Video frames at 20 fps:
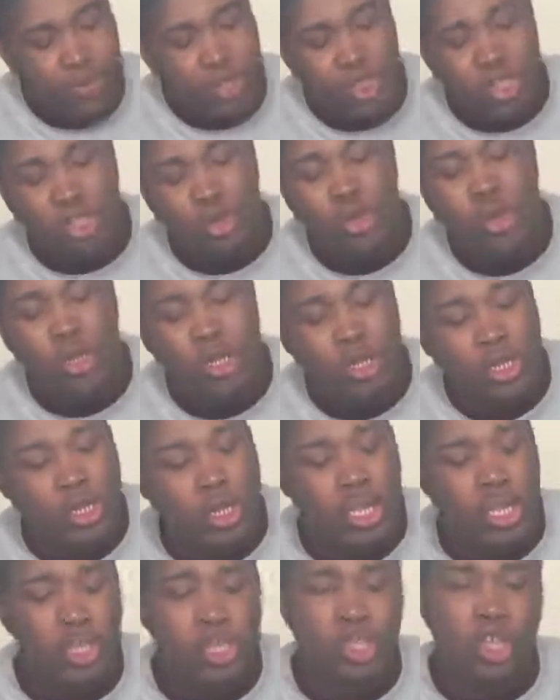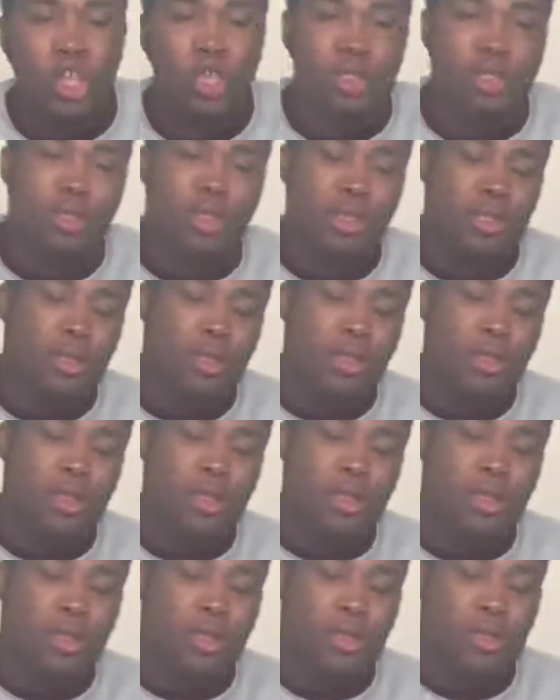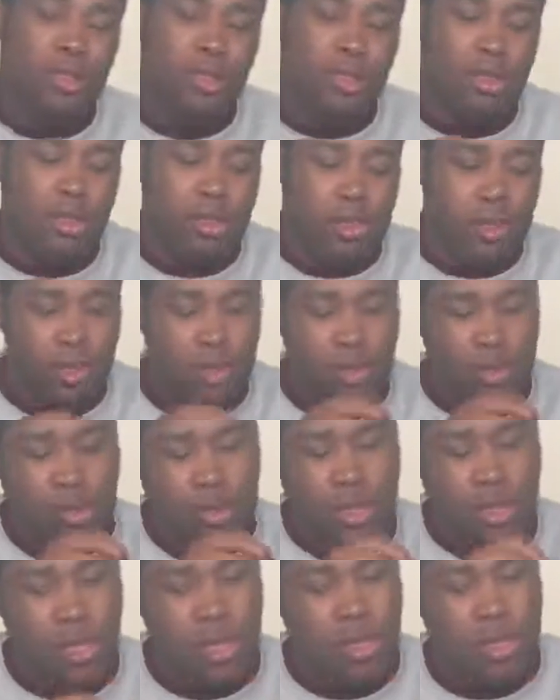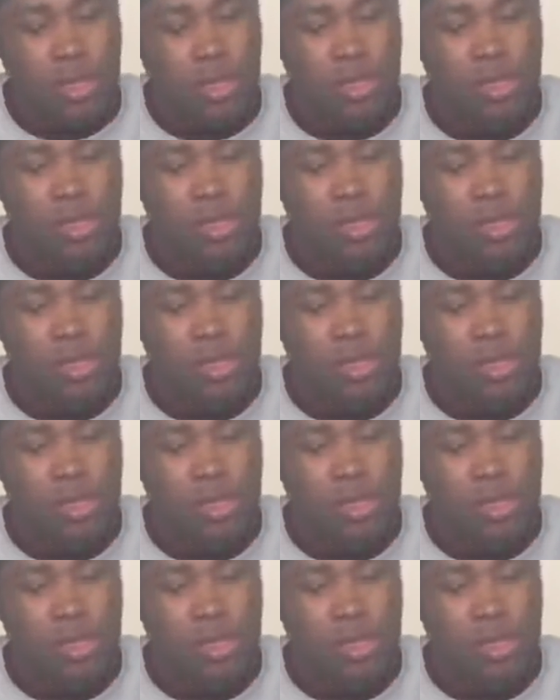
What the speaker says: you just want the t-shirts, yeah,